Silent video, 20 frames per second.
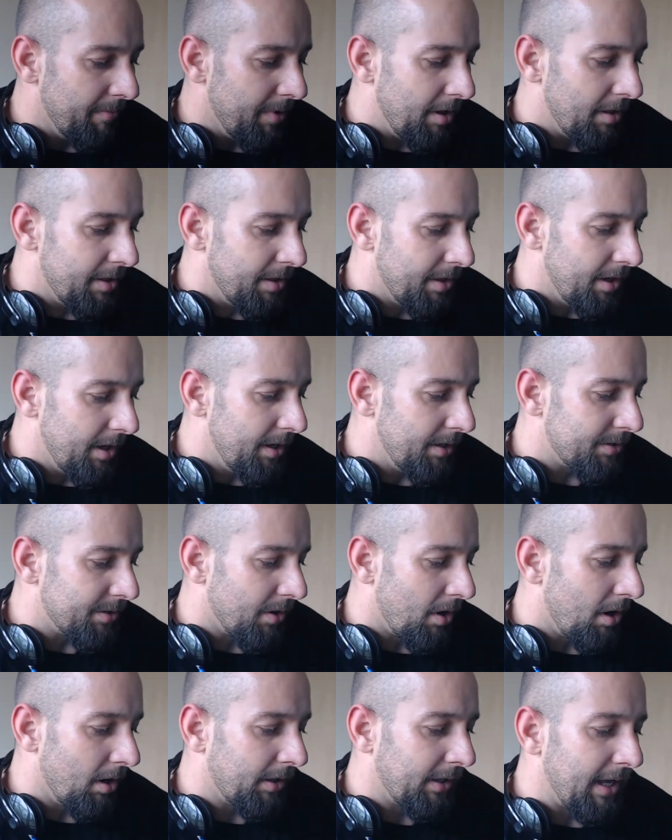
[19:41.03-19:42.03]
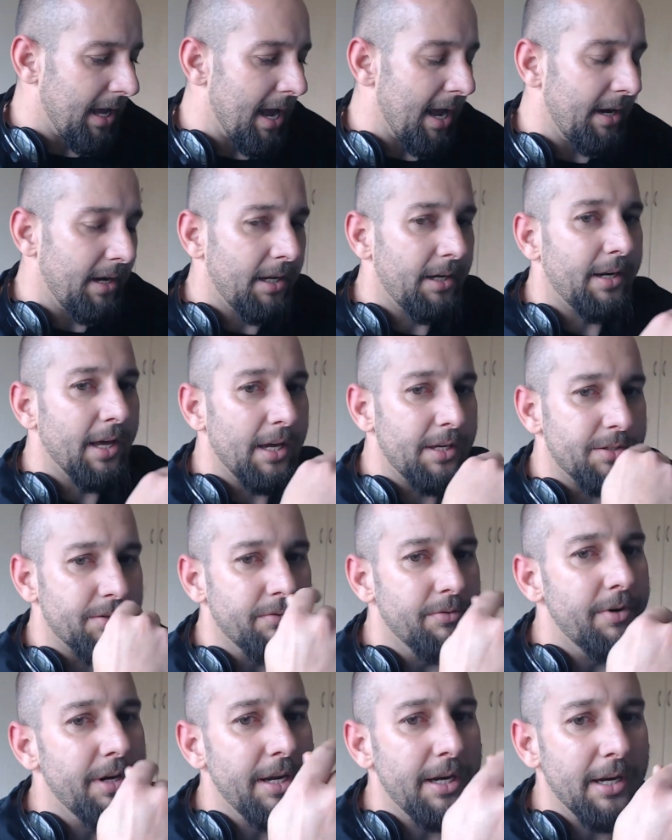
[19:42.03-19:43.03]
this hot candy does
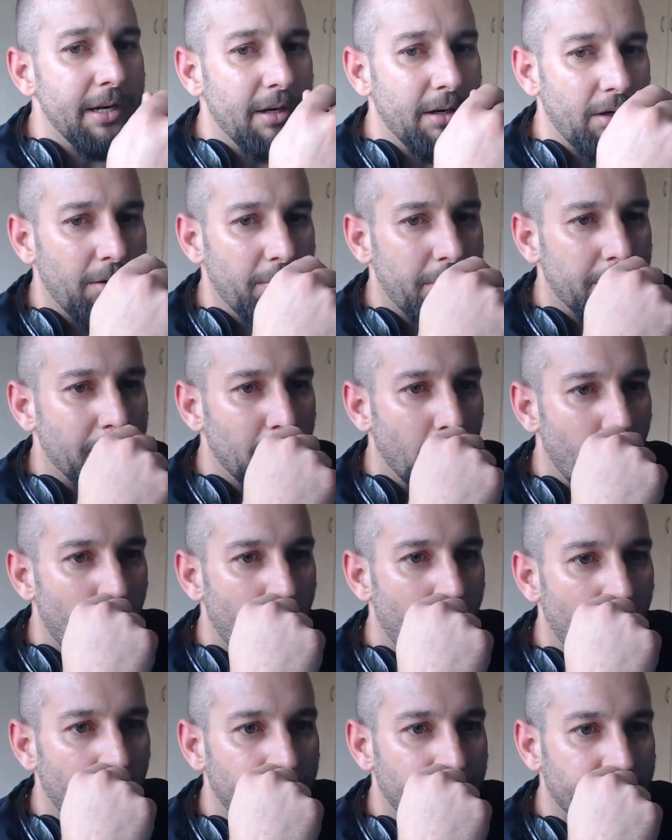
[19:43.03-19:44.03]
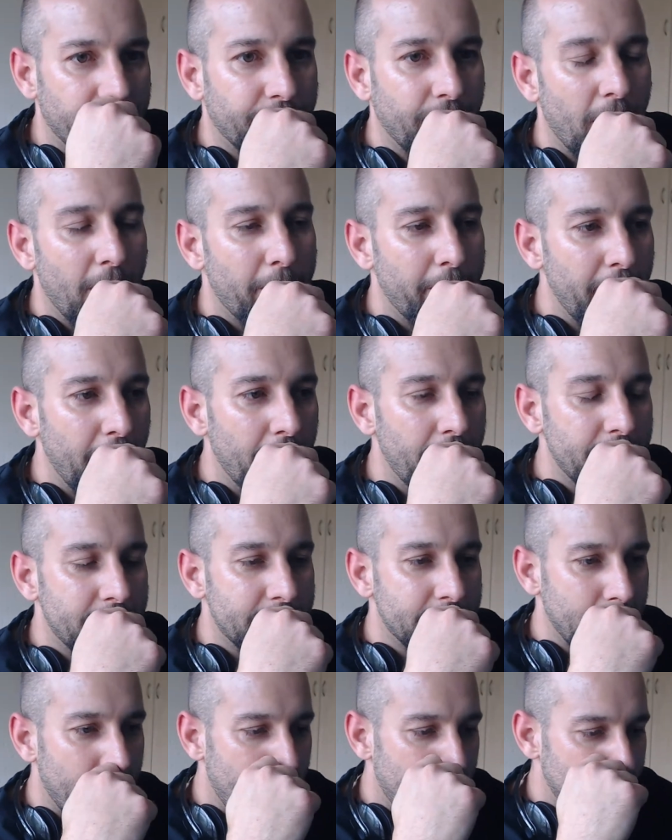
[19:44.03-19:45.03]
read a little bit more on the top note
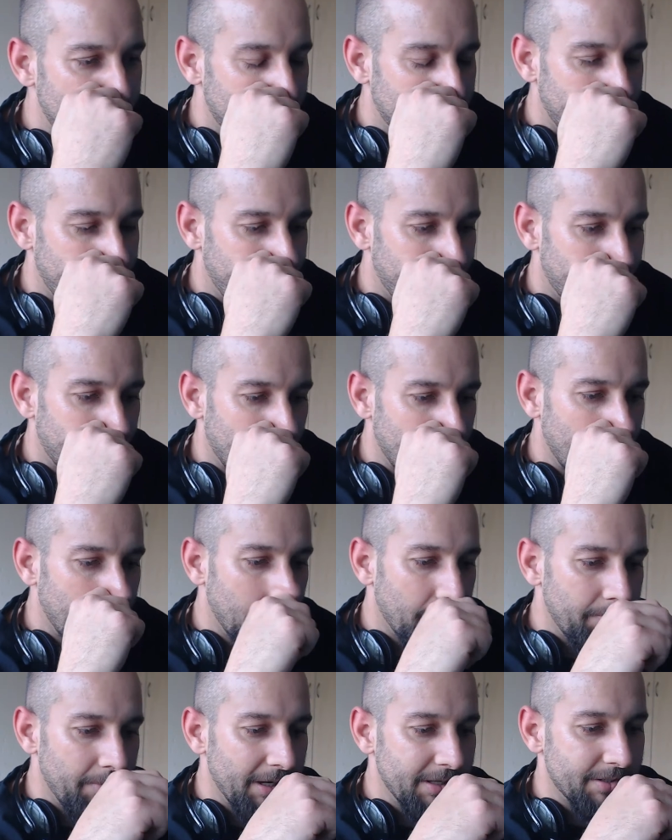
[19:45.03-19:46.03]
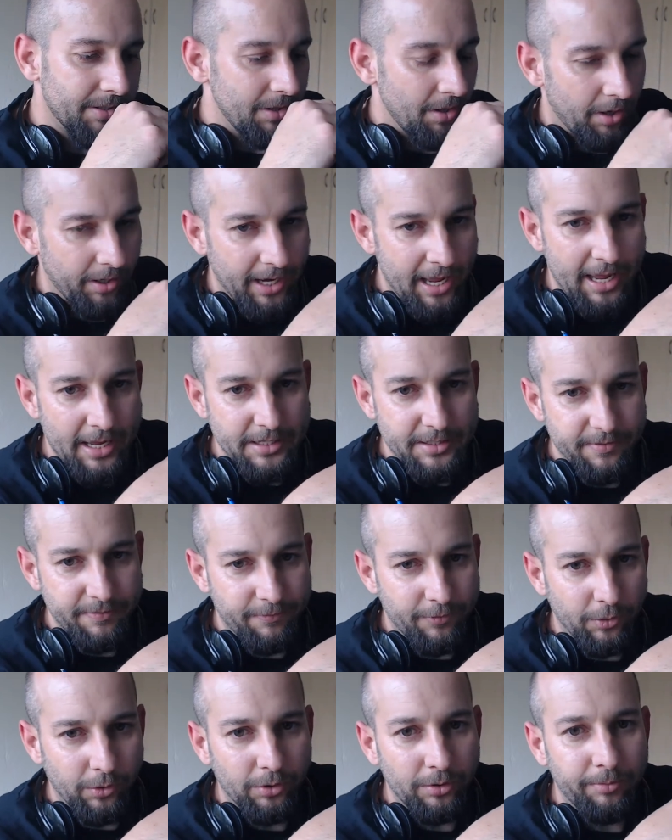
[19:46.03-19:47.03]
side. It's not as
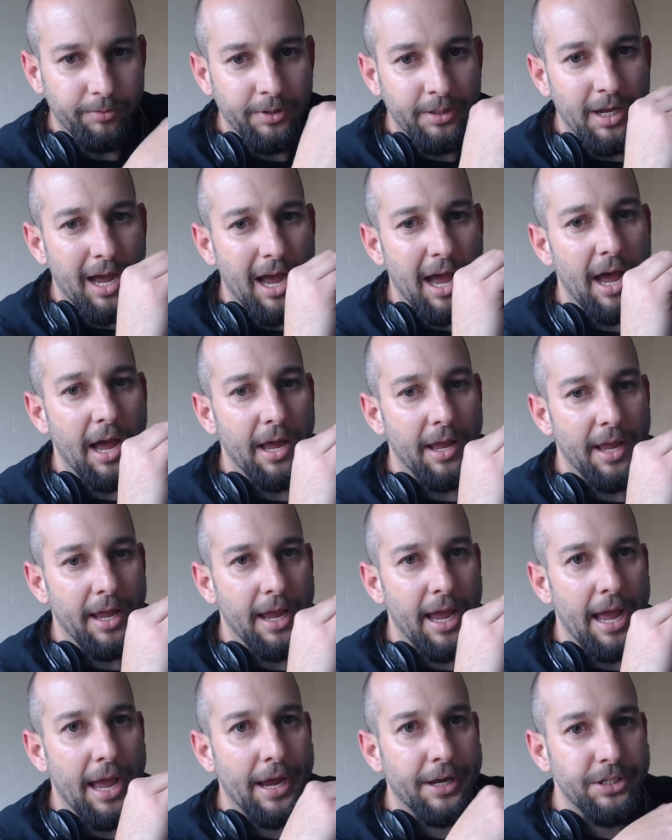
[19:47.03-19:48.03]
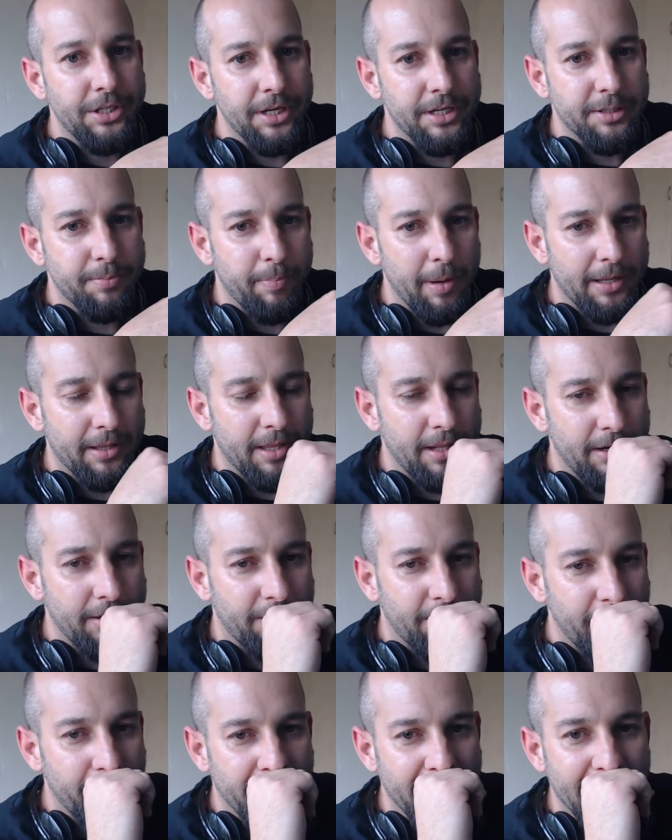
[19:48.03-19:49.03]
full. I actually expected it
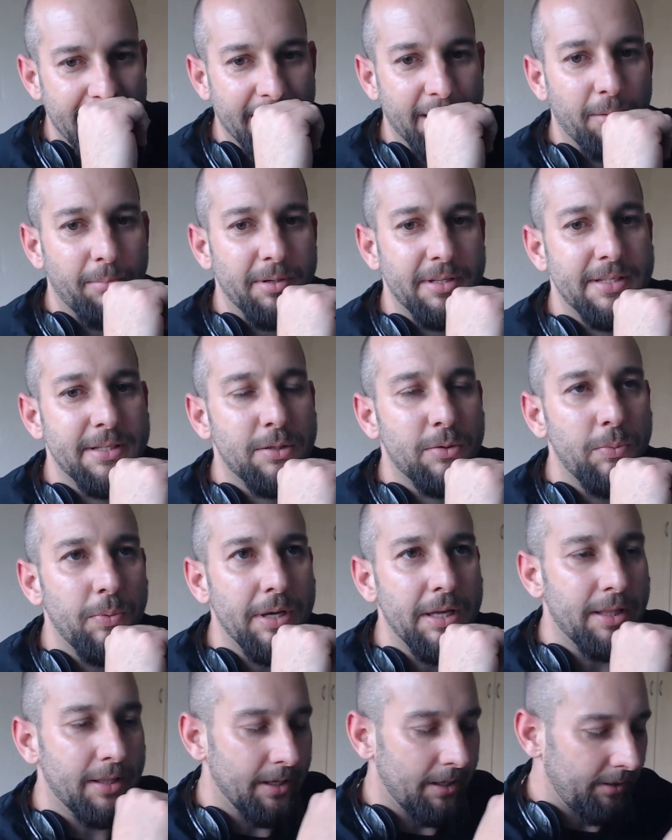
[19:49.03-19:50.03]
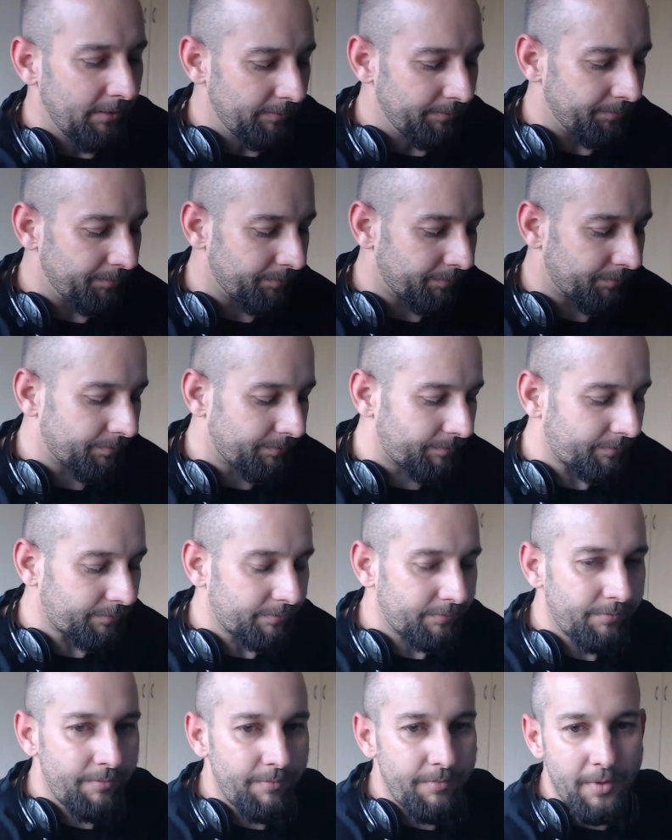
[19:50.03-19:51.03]
to be a little bit sweeter,
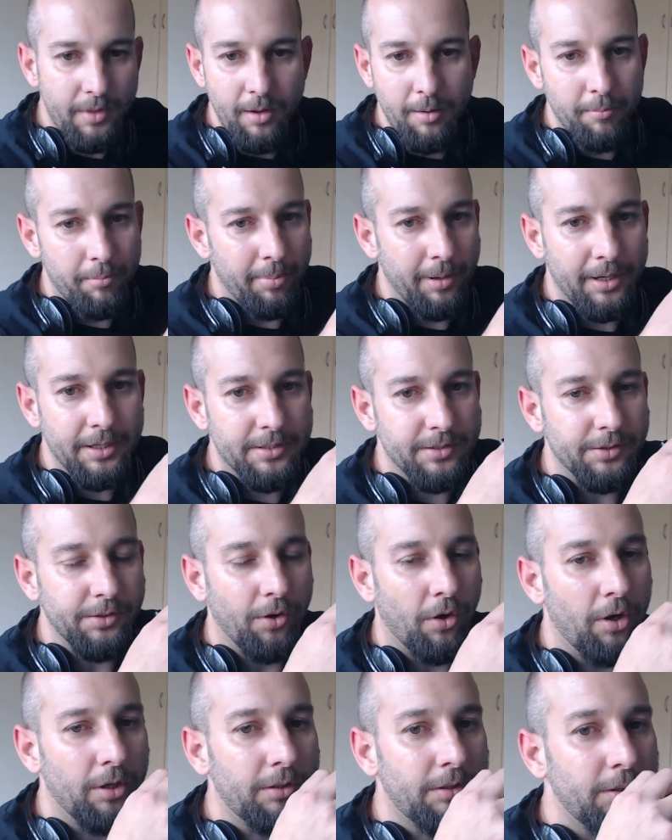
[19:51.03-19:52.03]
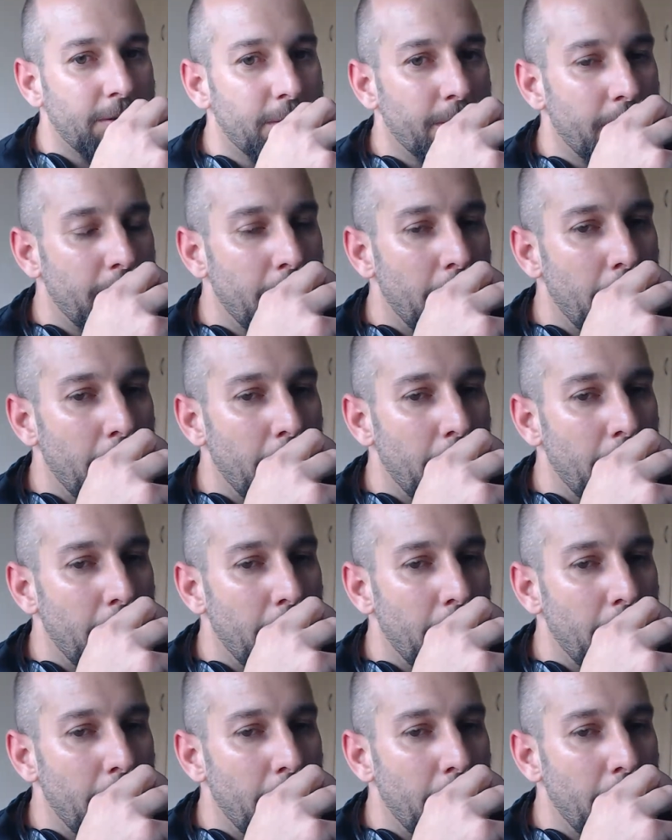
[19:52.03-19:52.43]
but it's not.